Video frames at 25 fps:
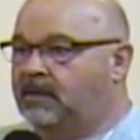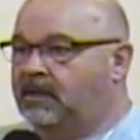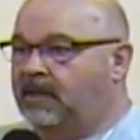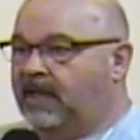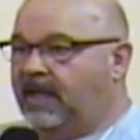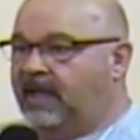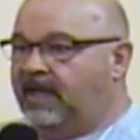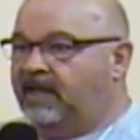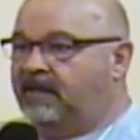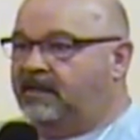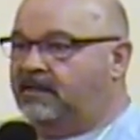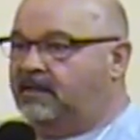
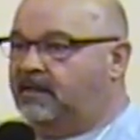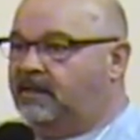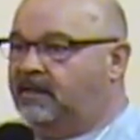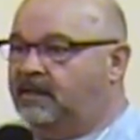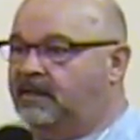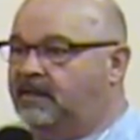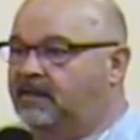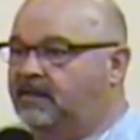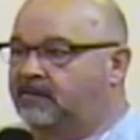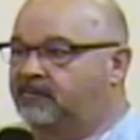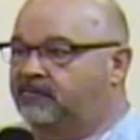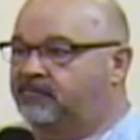And
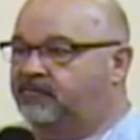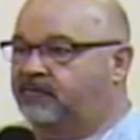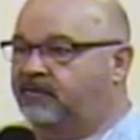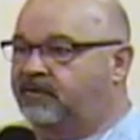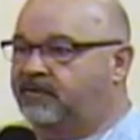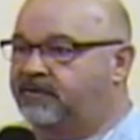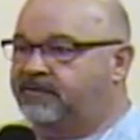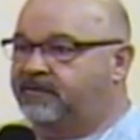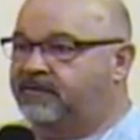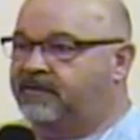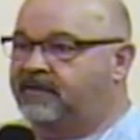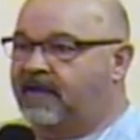
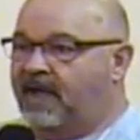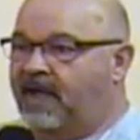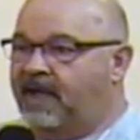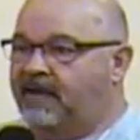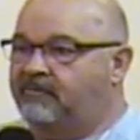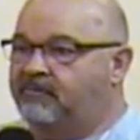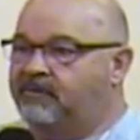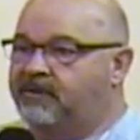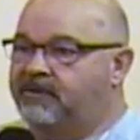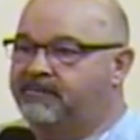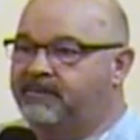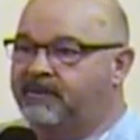Teresa and I,
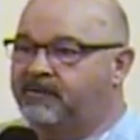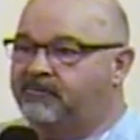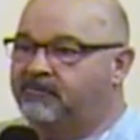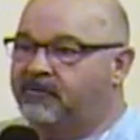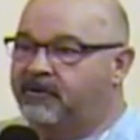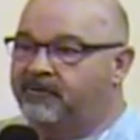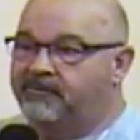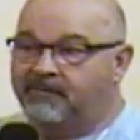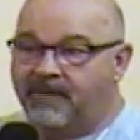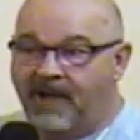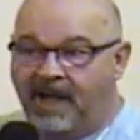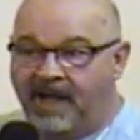we've been
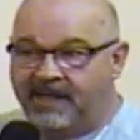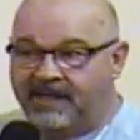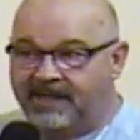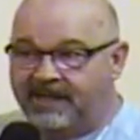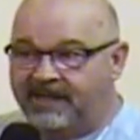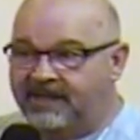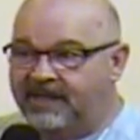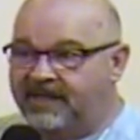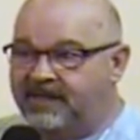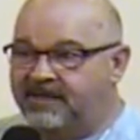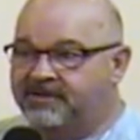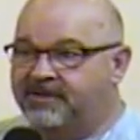
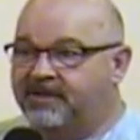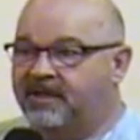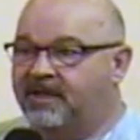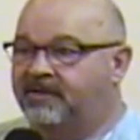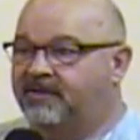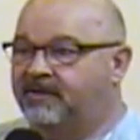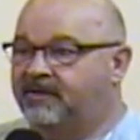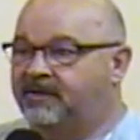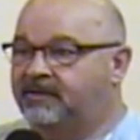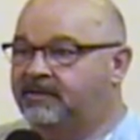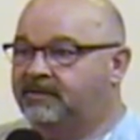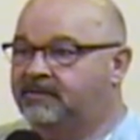reminding each
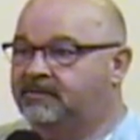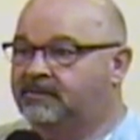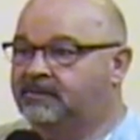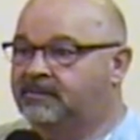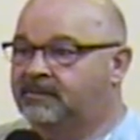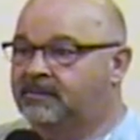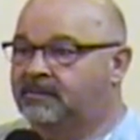other